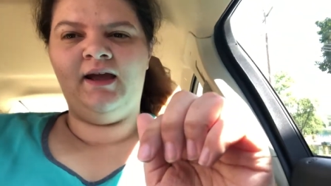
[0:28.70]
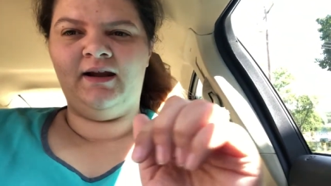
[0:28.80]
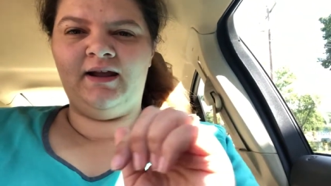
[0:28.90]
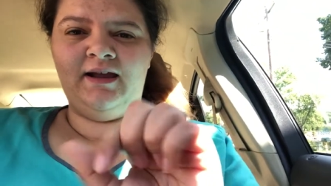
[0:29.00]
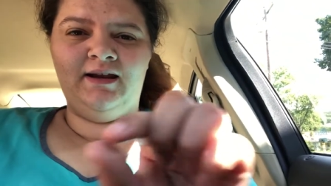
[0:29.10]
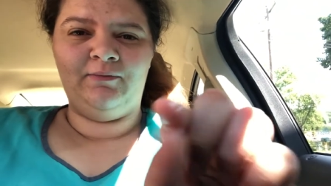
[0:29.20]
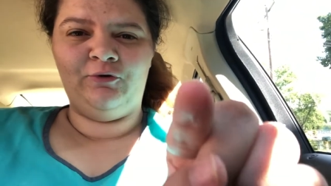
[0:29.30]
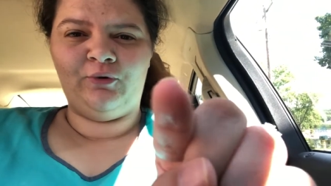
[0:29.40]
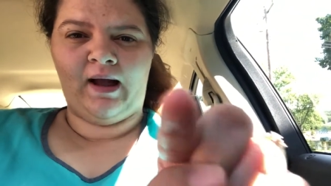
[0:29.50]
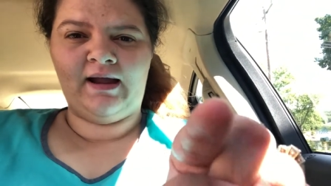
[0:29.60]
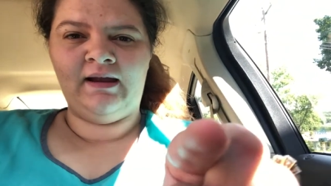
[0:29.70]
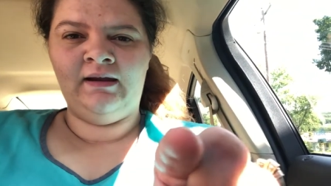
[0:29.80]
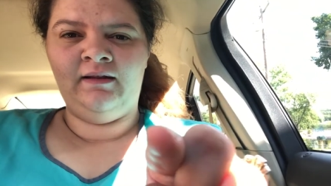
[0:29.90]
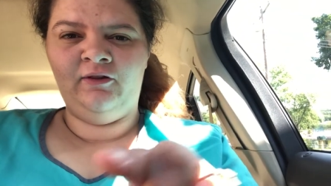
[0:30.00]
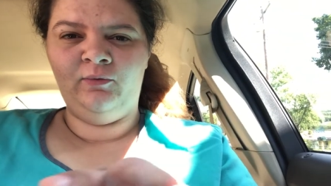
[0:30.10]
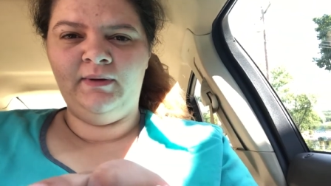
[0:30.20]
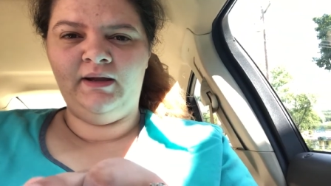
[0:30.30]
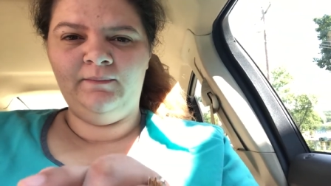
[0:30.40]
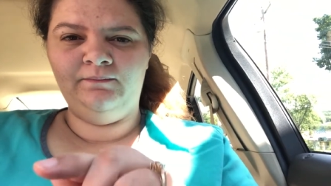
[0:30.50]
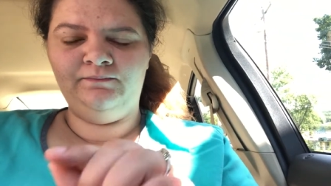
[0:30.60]
And I ended up cracking it a little
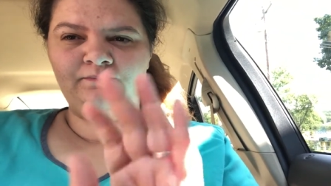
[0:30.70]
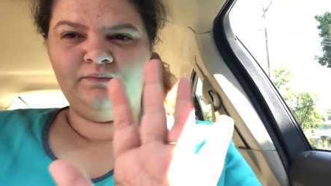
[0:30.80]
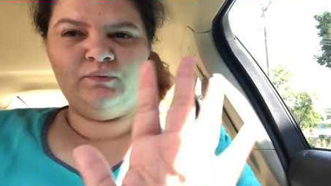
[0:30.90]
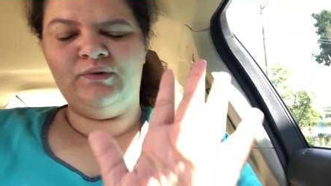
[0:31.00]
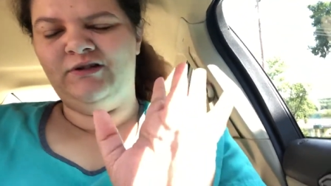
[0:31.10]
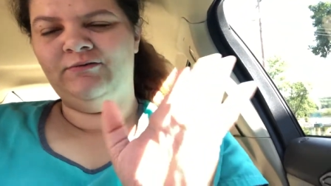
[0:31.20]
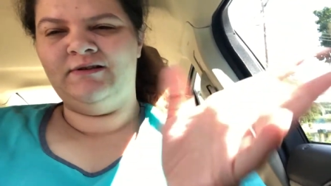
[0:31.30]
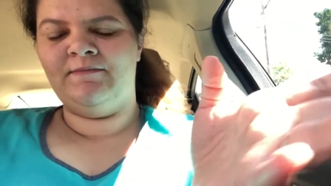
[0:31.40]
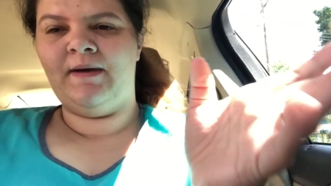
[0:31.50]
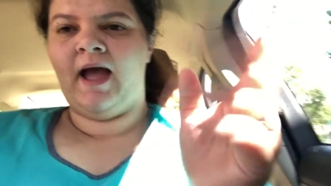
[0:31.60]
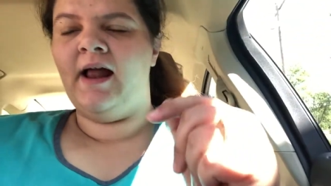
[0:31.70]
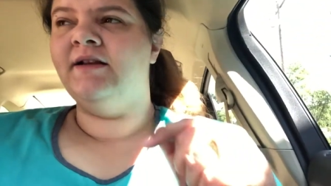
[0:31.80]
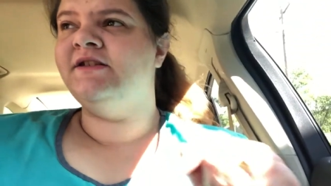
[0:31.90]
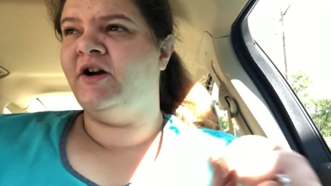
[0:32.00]
bit, which wasn't bad.